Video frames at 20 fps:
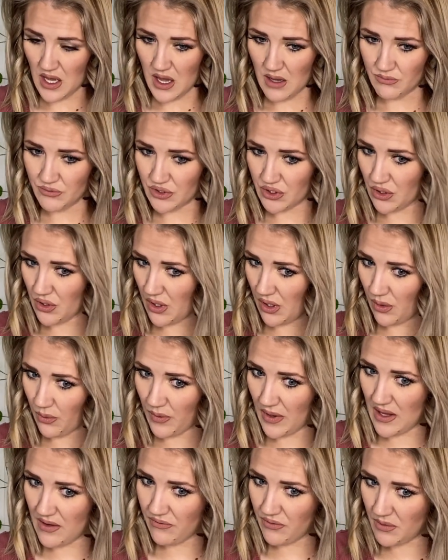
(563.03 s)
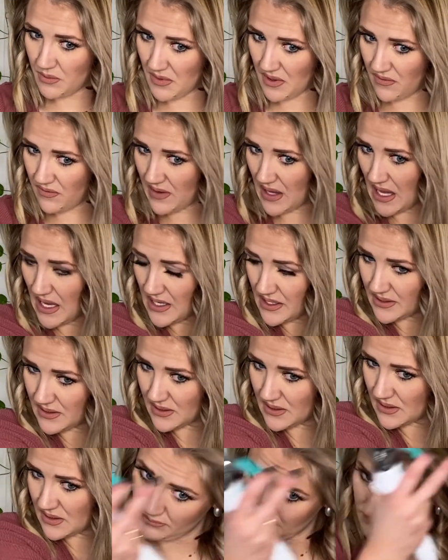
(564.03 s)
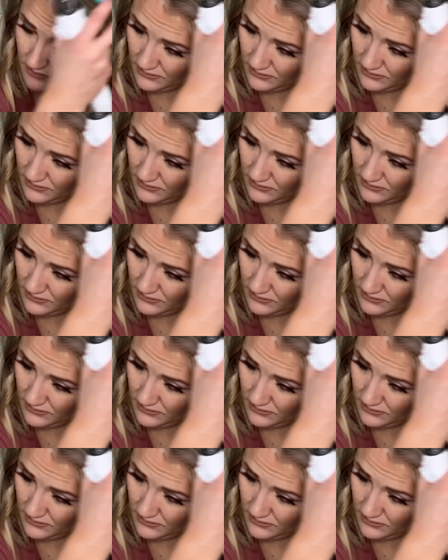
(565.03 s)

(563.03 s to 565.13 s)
I'm just going away from my face.